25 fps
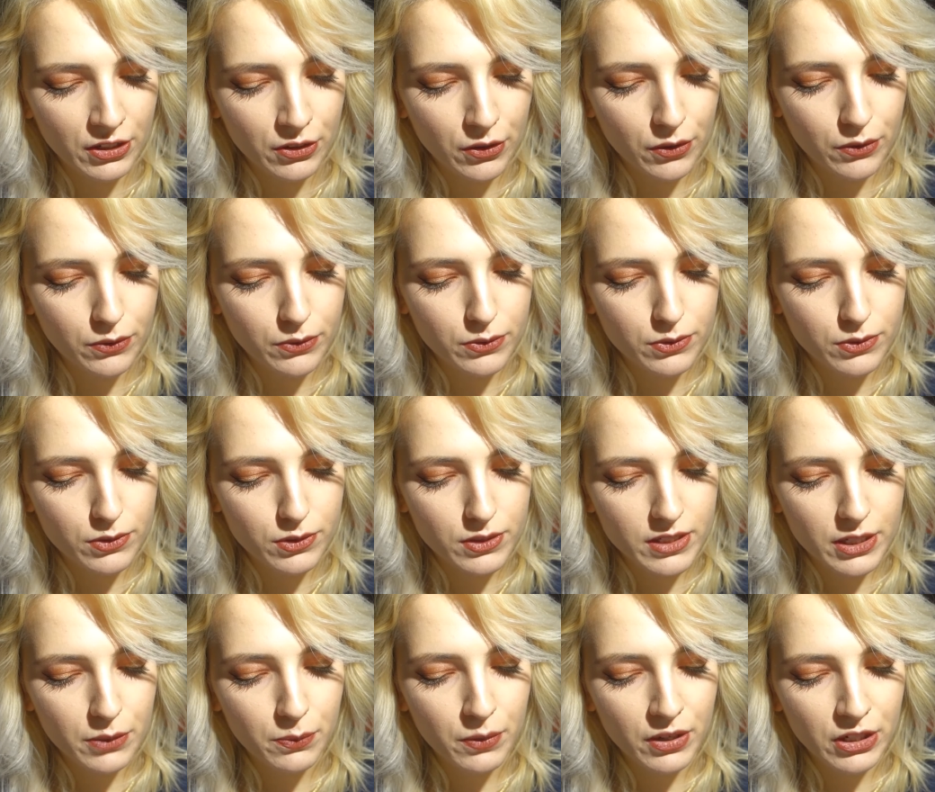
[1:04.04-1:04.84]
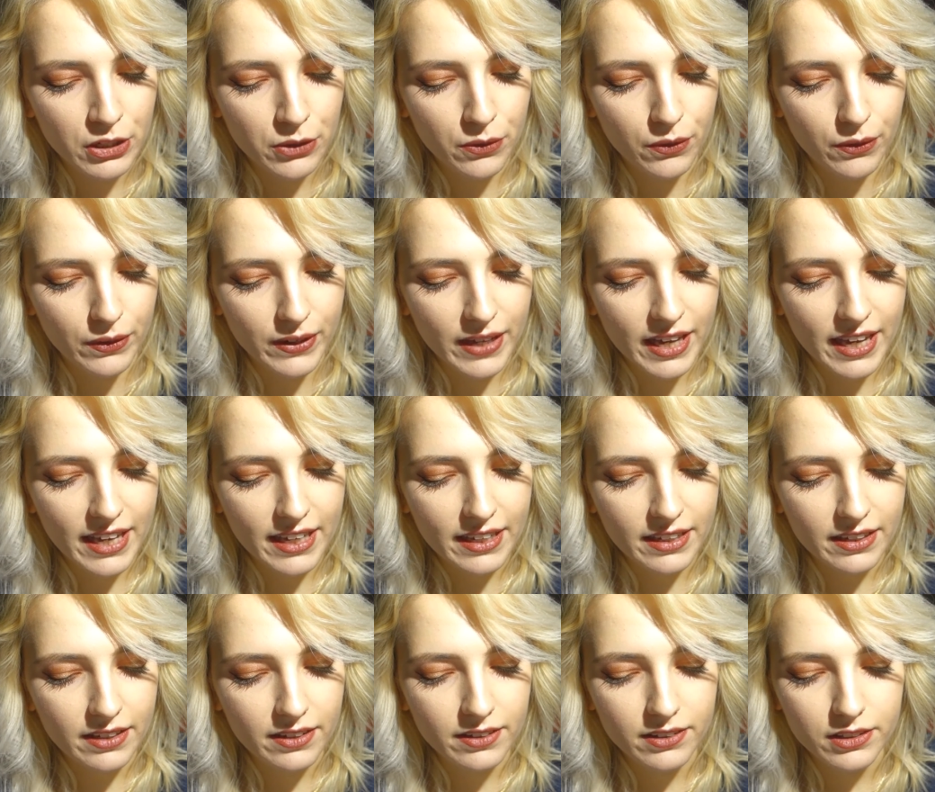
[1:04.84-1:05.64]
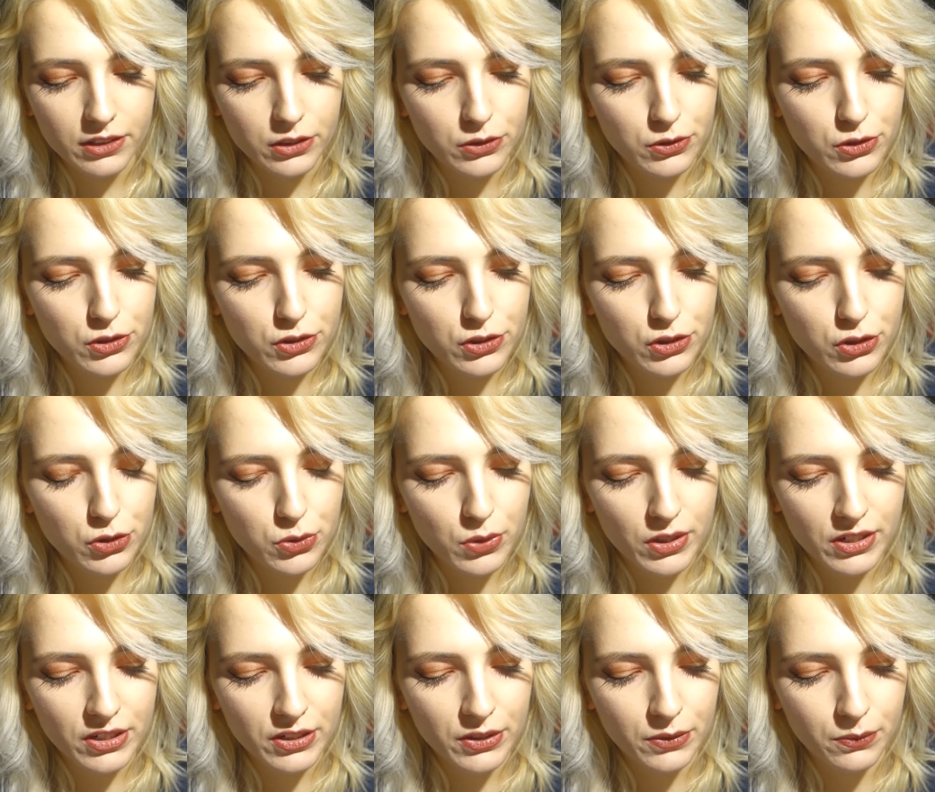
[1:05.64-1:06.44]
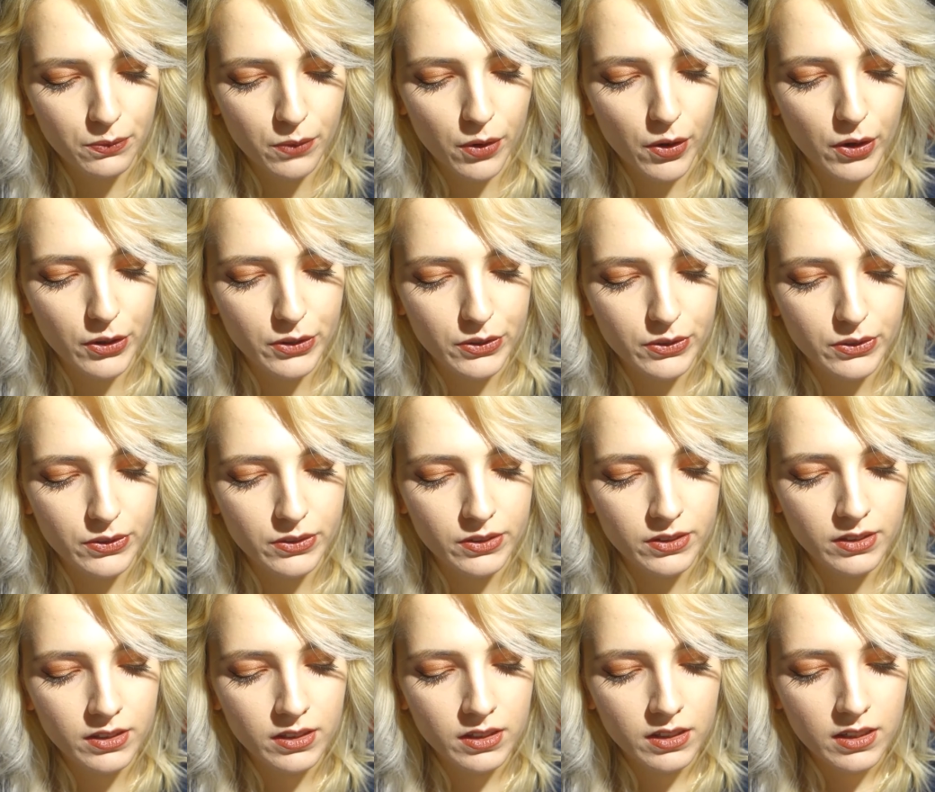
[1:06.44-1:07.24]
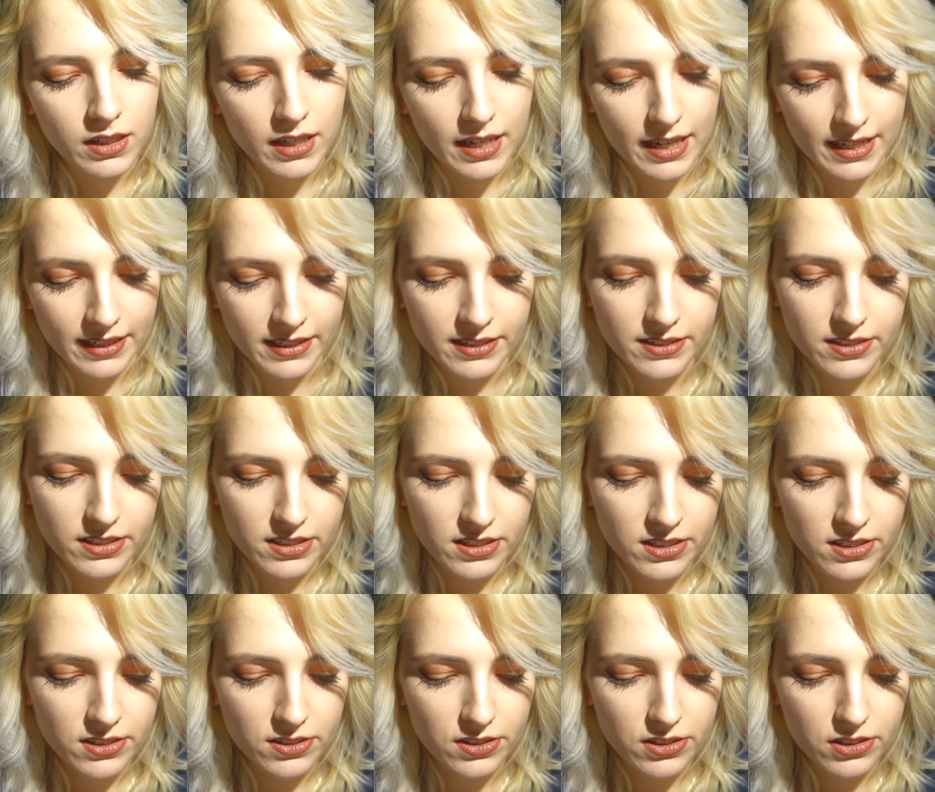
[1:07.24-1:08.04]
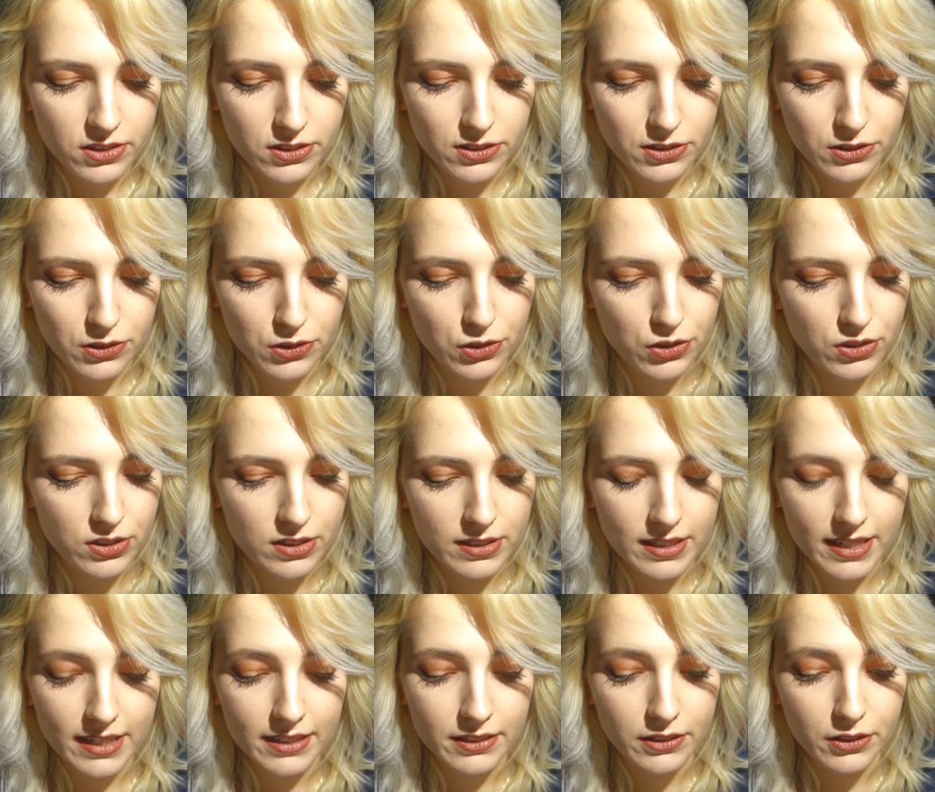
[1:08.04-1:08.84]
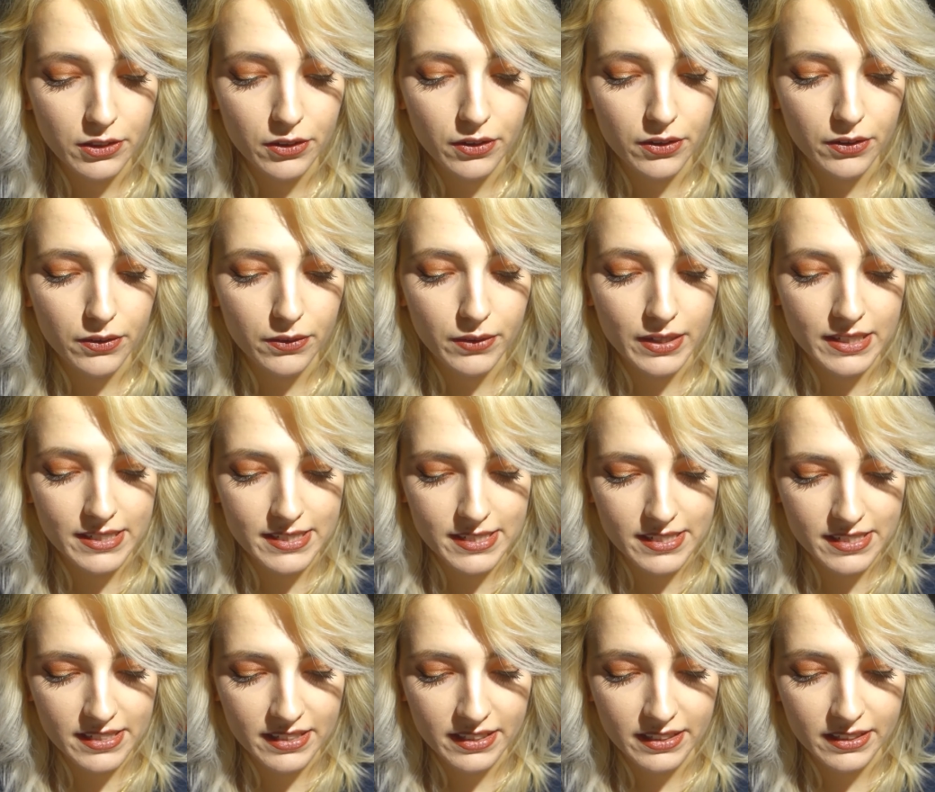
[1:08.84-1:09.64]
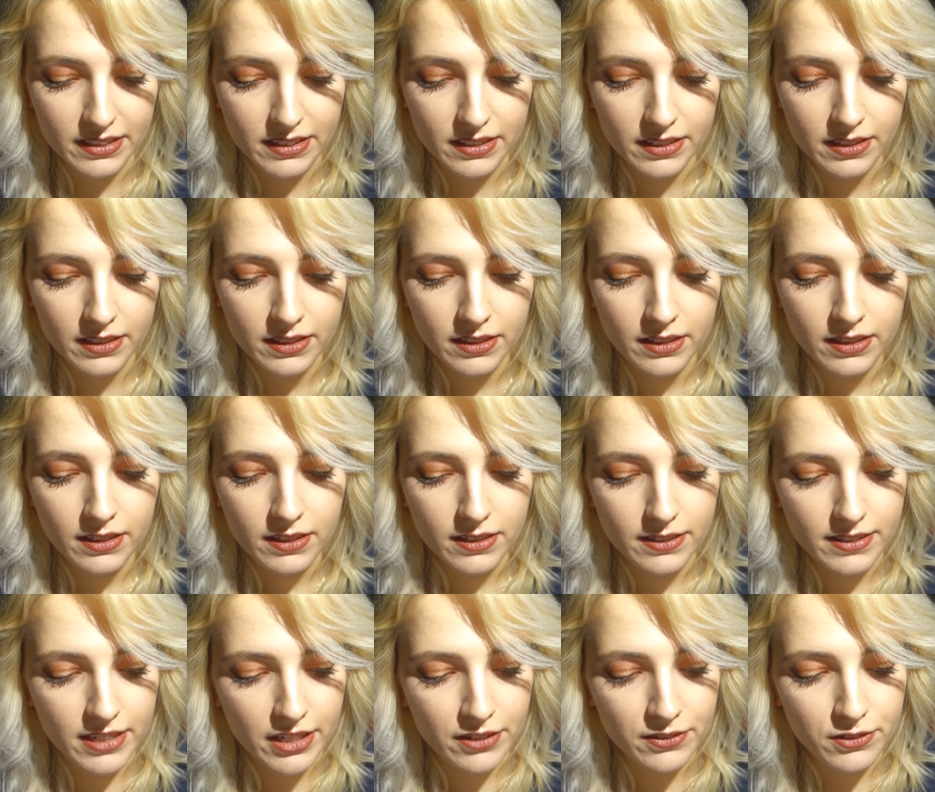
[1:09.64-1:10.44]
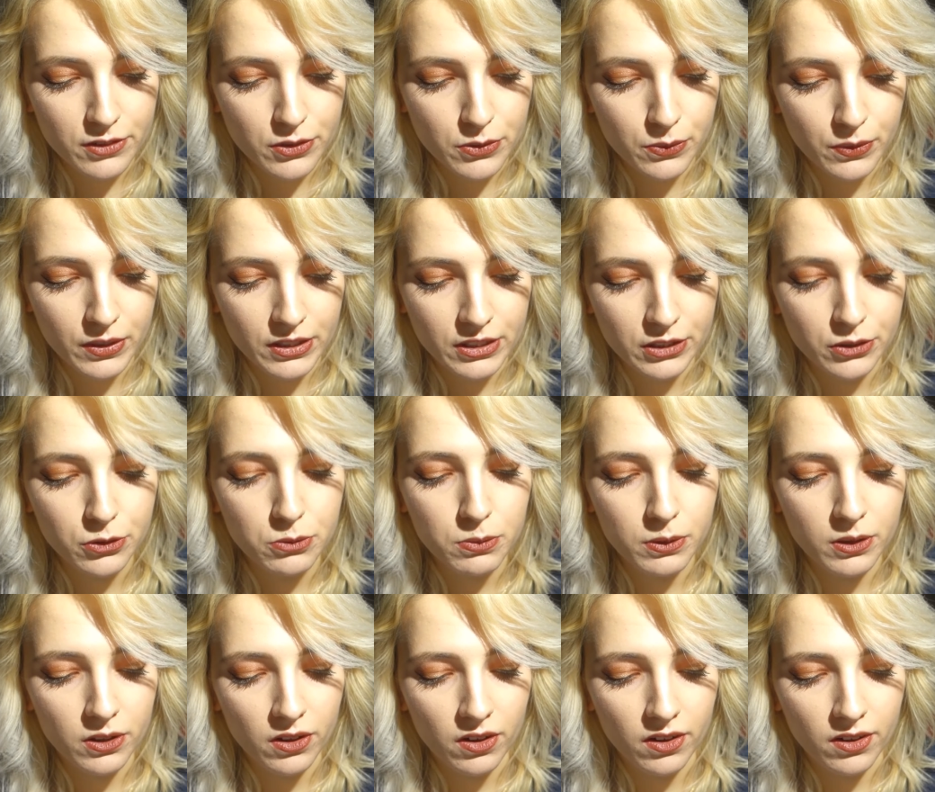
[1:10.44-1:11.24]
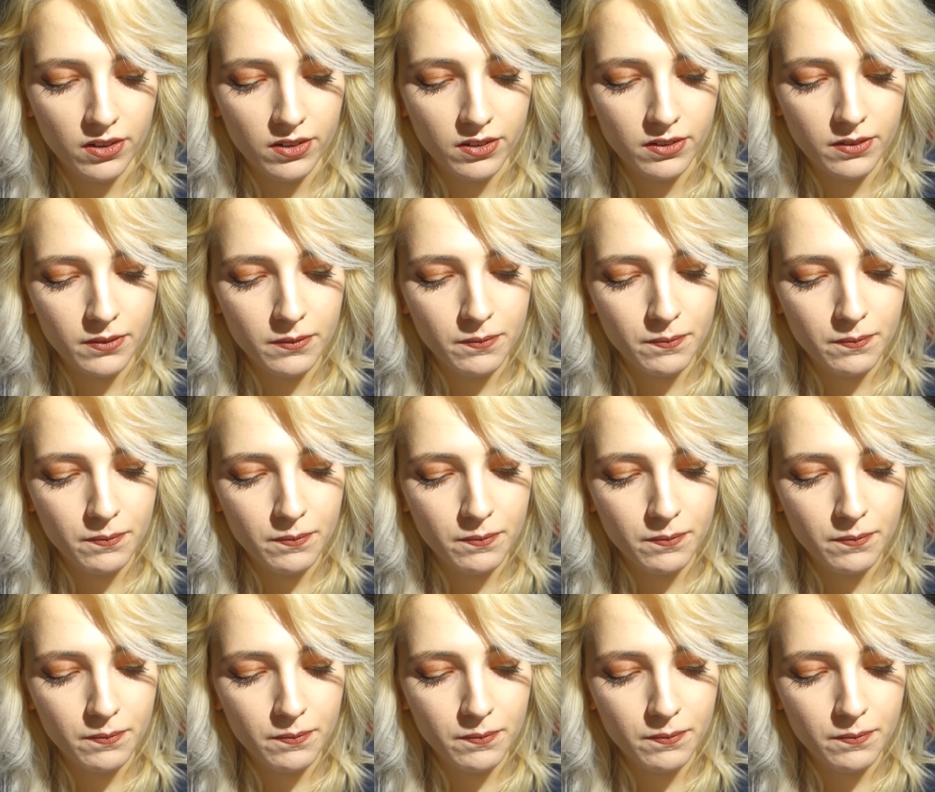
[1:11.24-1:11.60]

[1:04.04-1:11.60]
knows that when you're okay, you're just treading water, and it's easier to just let go and sink, down to where you belong,